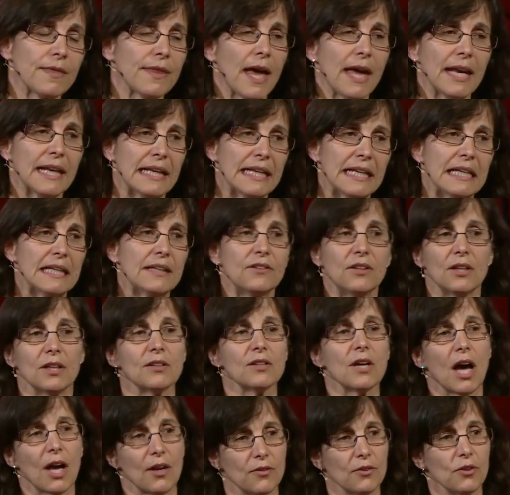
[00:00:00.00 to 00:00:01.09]
that he did
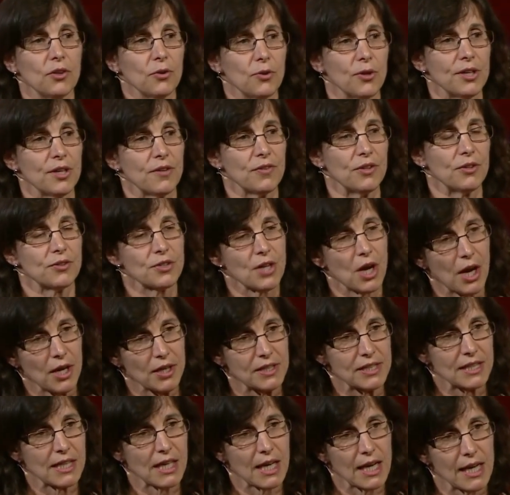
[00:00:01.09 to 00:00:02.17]
not do, and if you talk
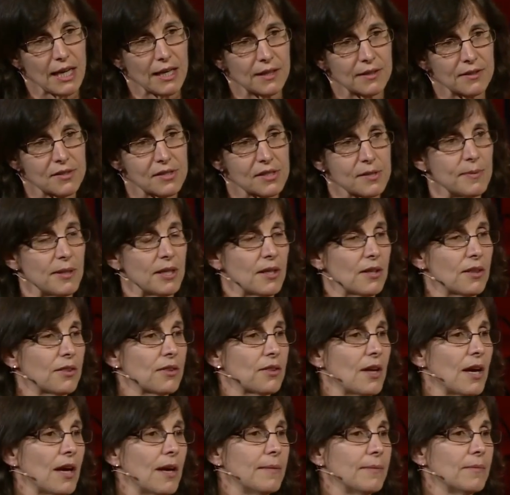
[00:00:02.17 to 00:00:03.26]
to Ken Smith
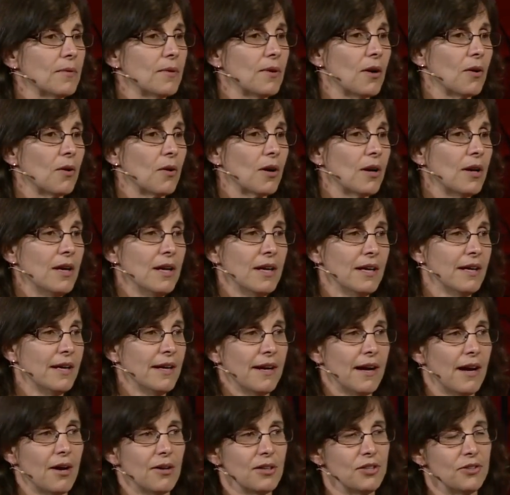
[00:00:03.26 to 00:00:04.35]
um, or
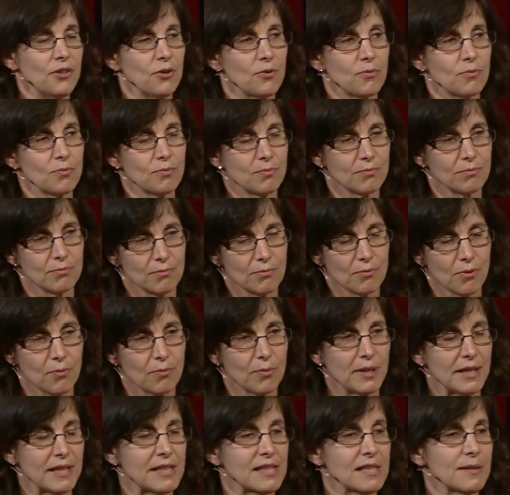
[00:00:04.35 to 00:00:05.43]
uh, you know
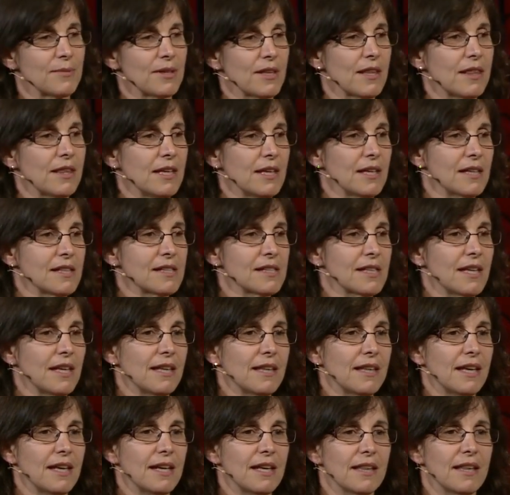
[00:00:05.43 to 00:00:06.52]
read some of the things
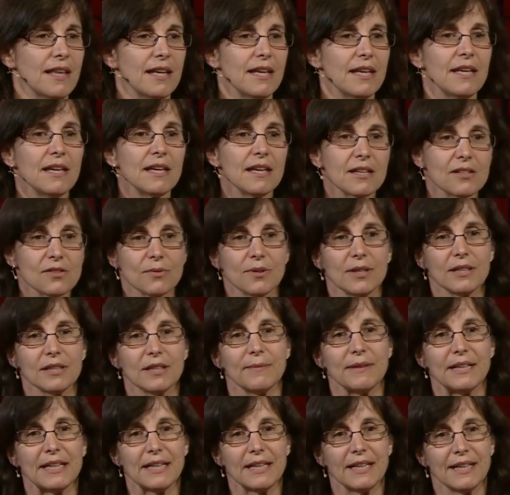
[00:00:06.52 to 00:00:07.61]
that, that, that he has written,
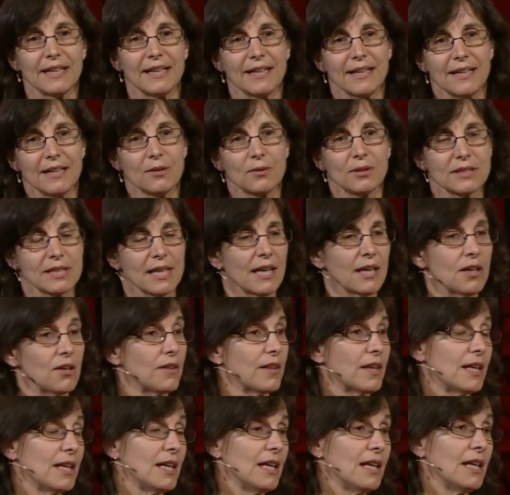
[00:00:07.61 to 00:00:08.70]
I mean, he, he will tell you
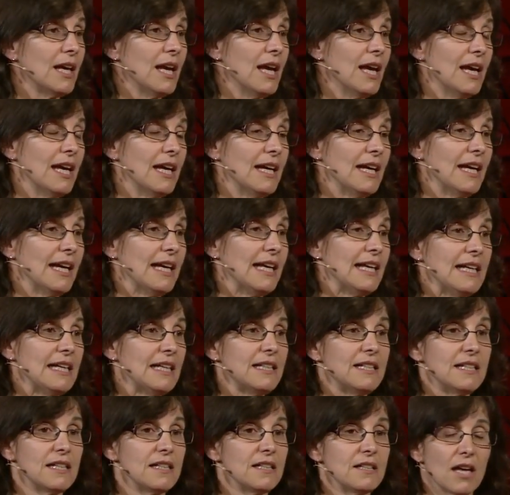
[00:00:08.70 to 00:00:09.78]
that he,
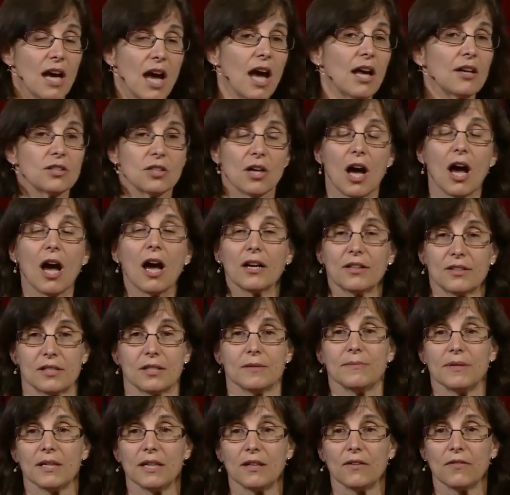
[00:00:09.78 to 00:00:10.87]
he did not talk
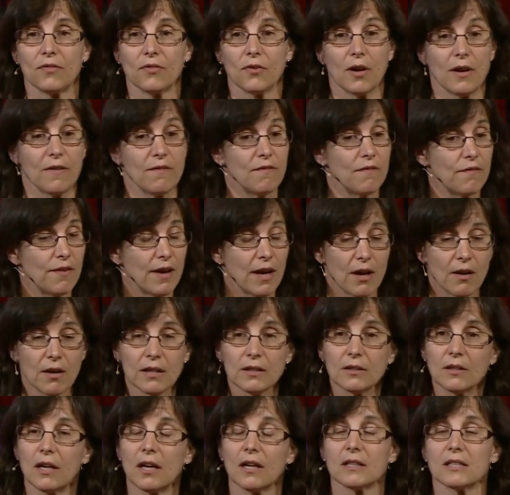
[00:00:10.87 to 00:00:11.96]
to me for a
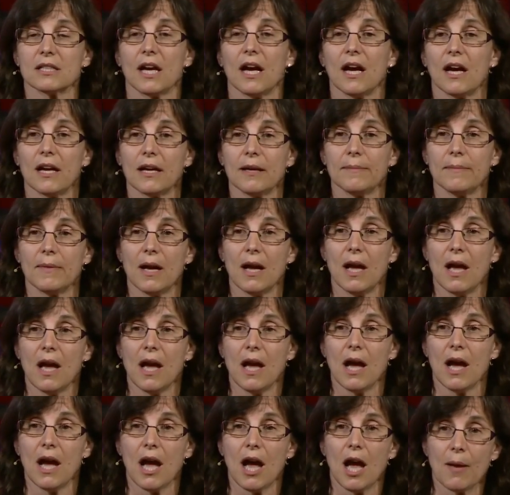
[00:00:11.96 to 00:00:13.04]
very long time
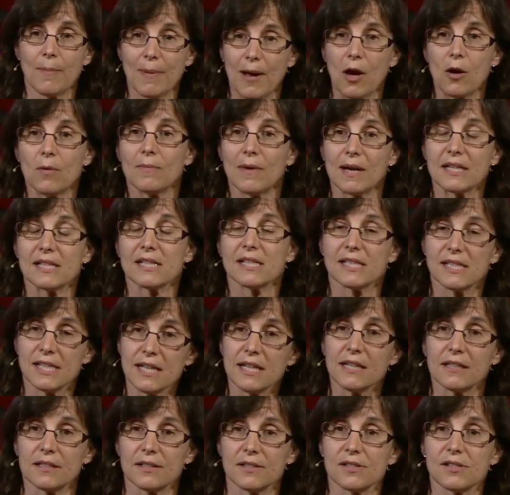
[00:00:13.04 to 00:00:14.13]
about my
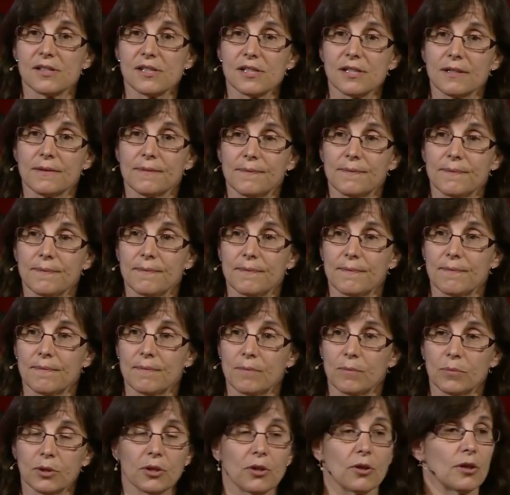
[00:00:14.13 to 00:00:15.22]
sins,
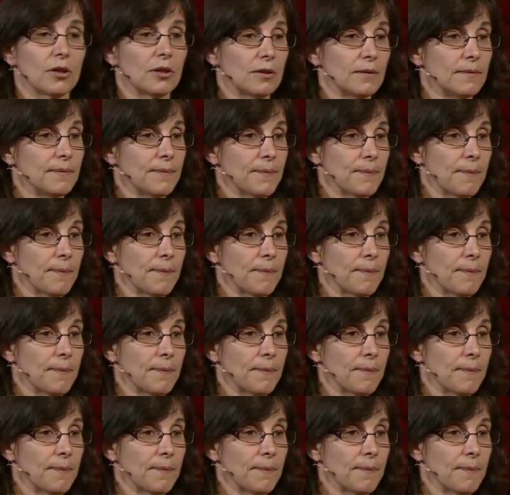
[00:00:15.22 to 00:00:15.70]
plural.